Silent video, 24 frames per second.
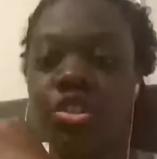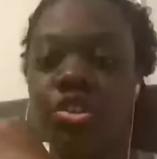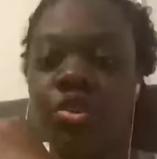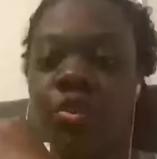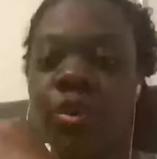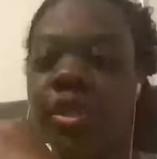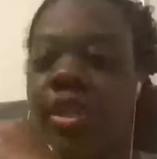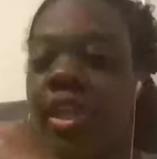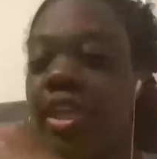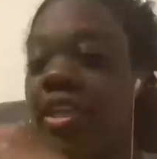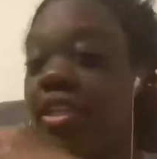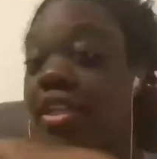
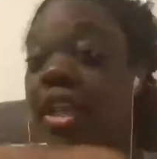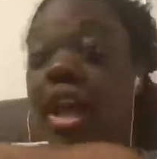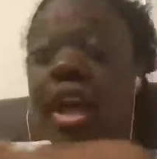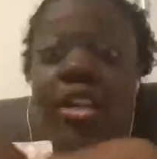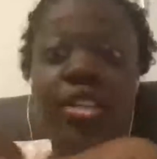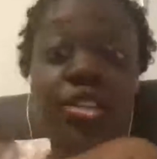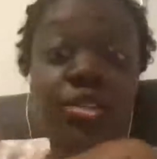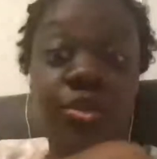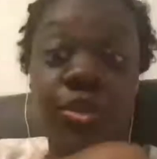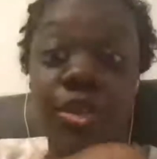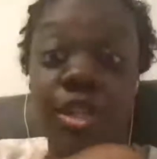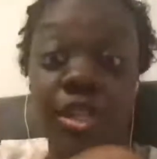two and, like,
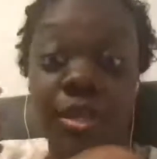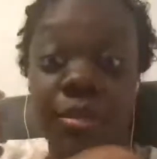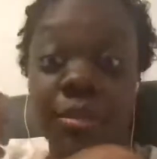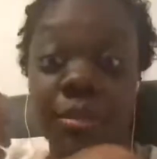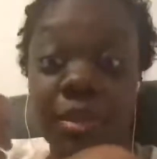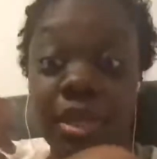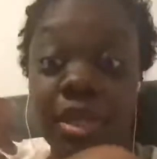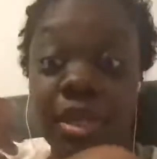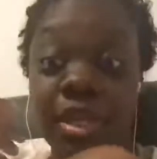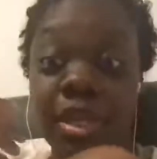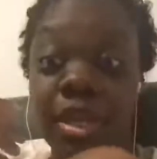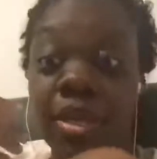not join any
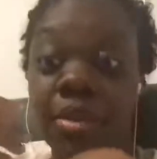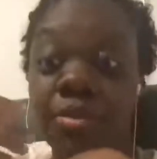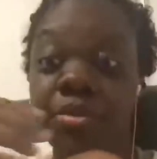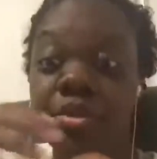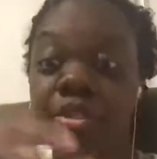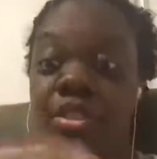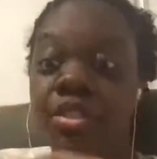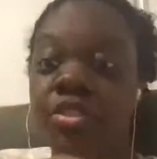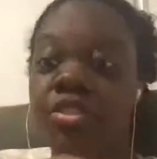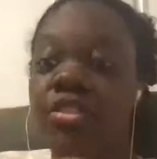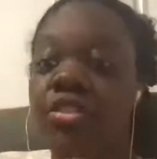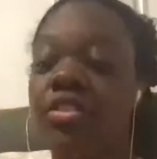
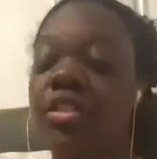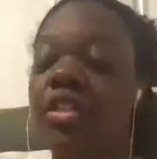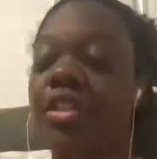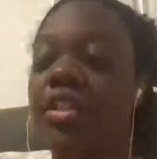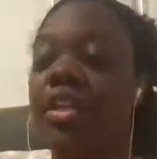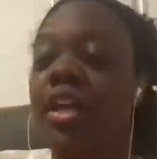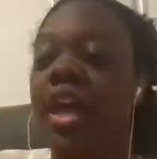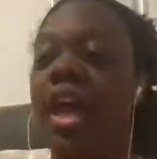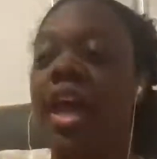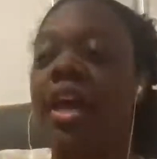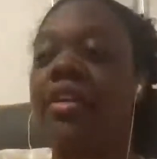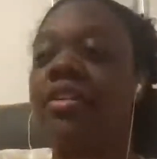meetups
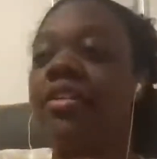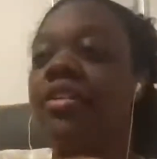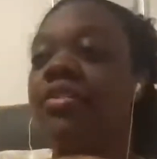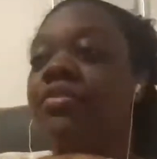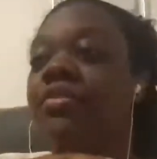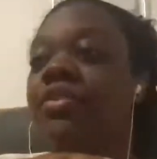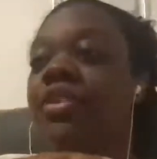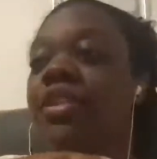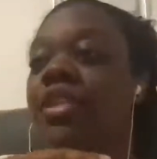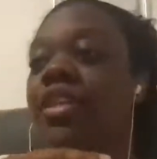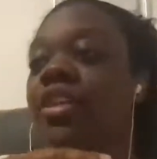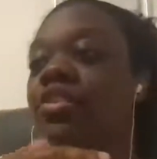
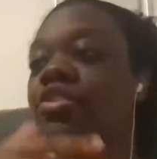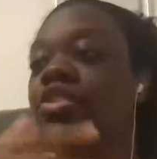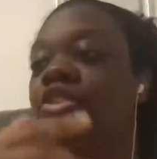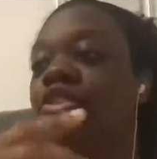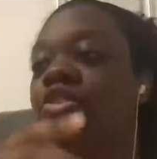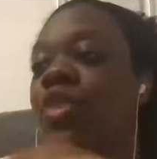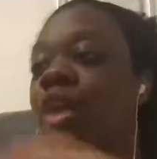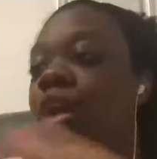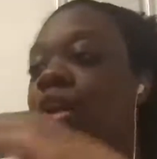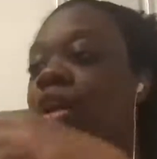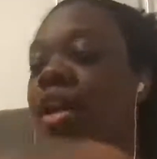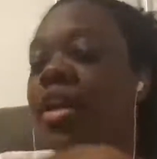or
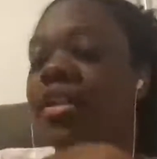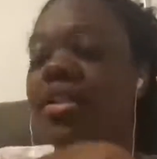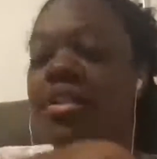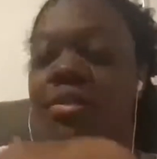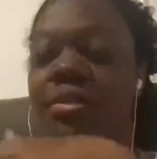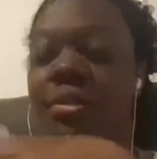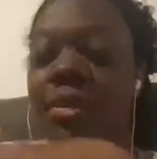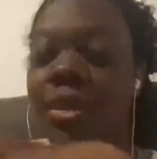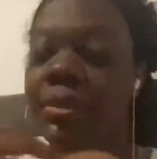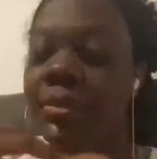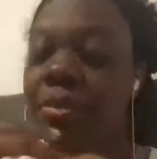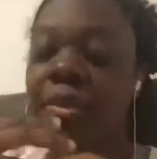try not to
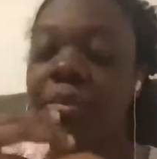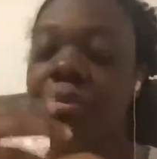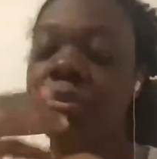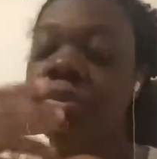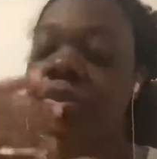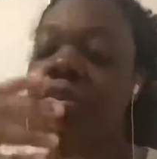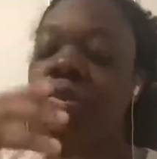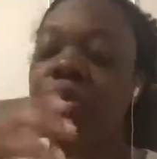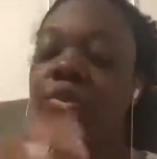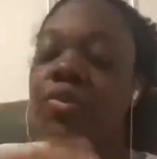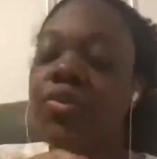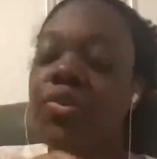meet
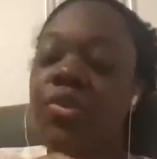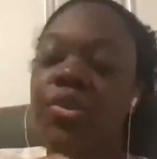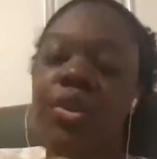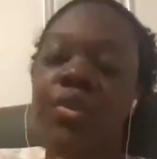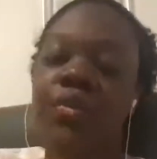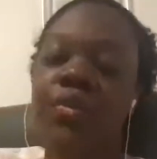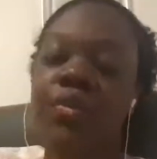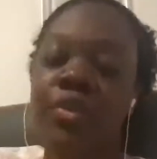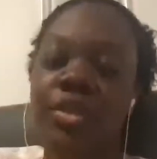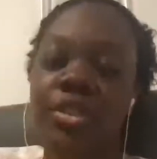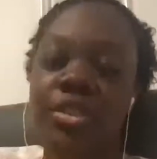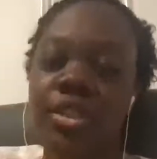people for
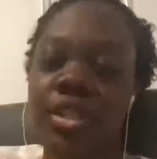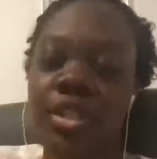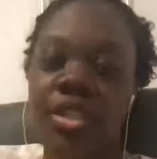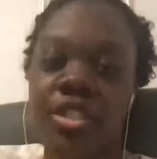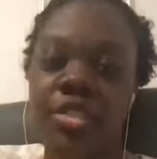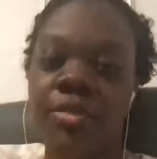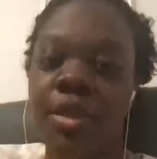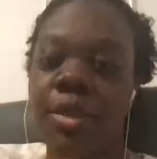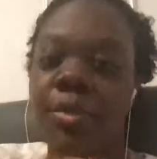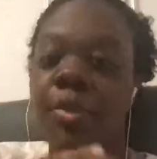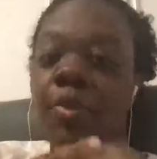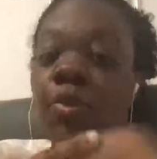whatever reason,
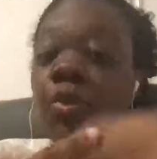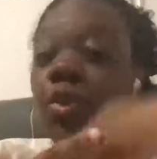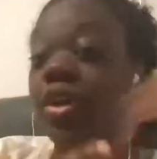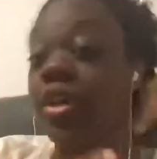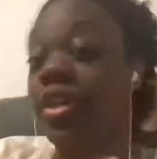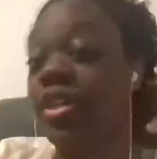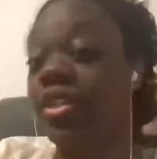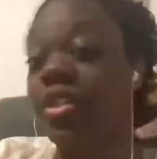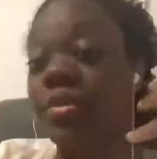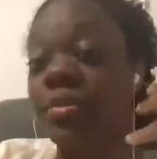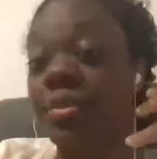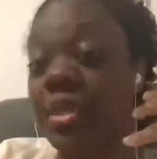because maybe
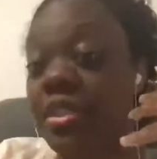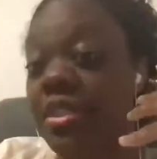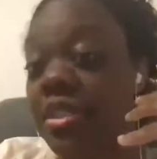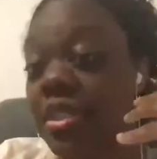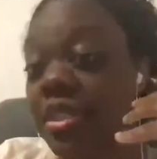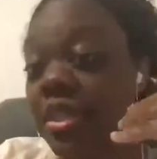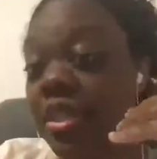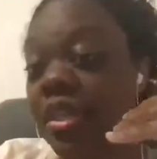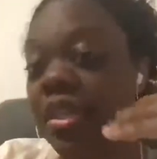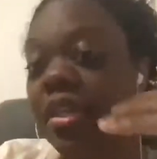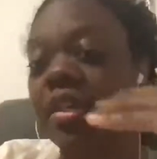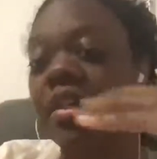work gets
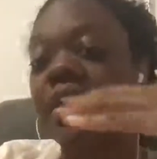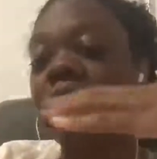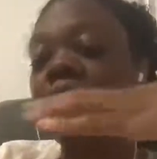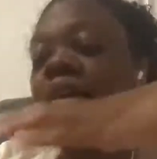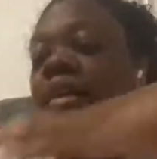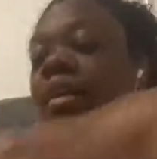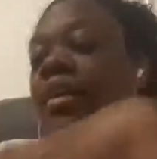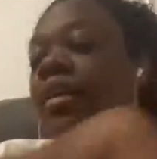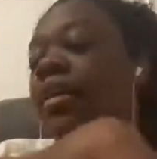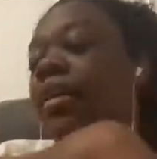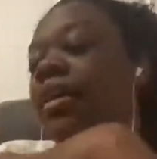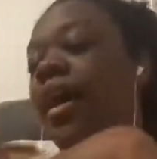busy
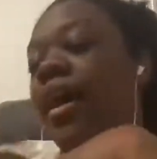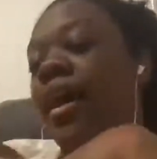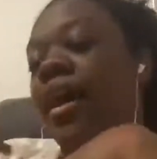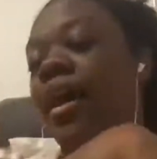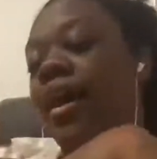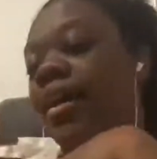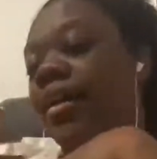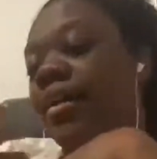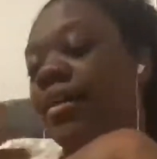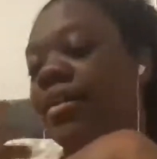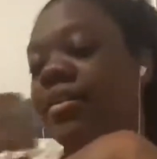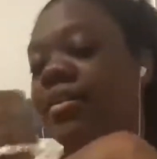
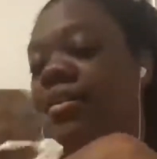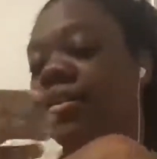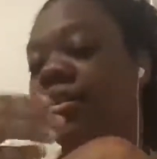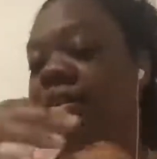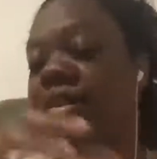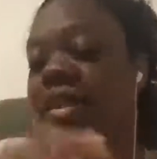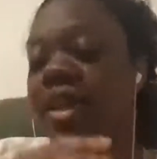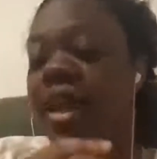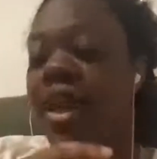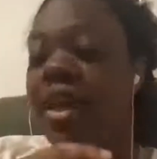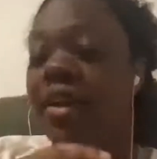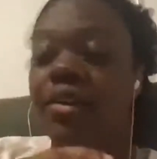and,
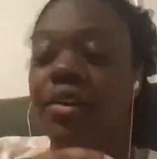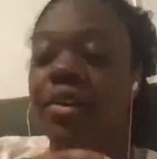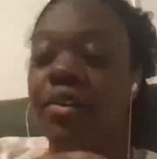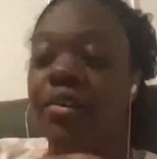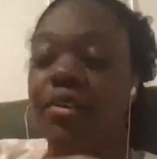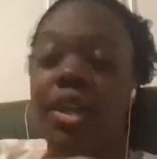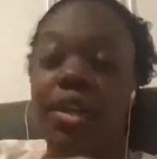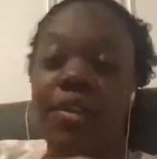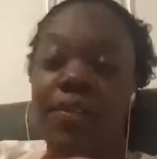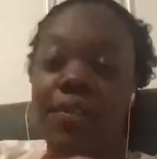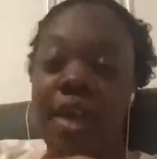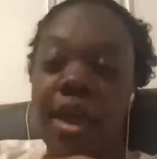I don't know,
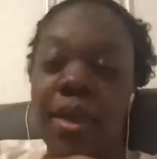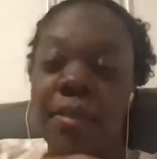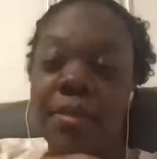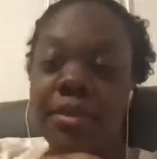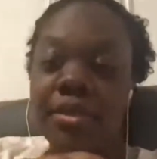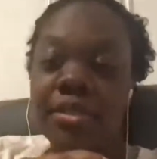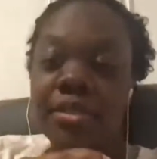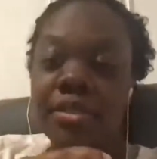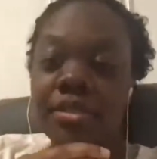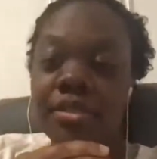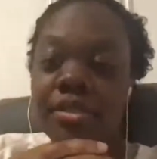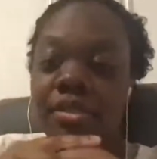life
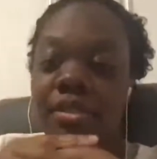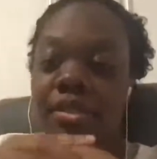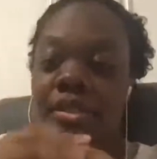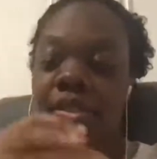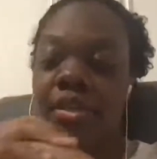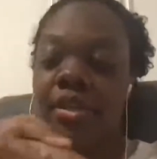happens.